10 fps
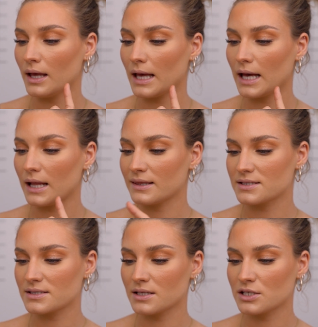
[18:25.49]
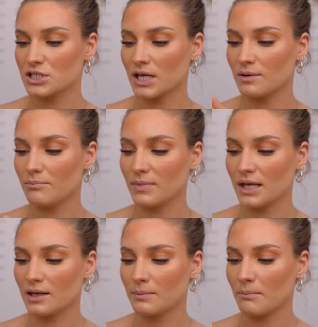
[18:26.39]
and this is in the shade
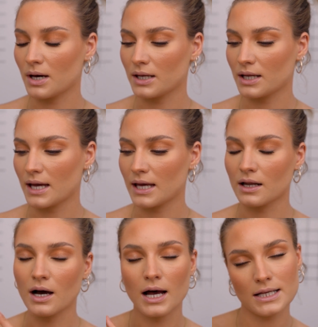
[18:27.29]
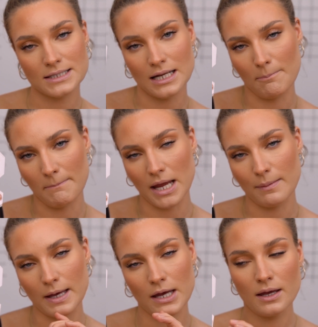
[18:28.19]
Mean Money and Hustla,
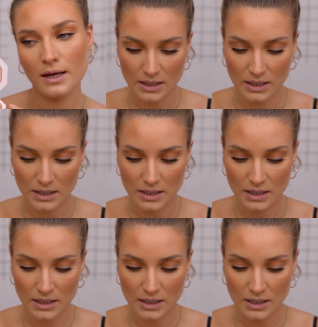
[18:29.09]
baby.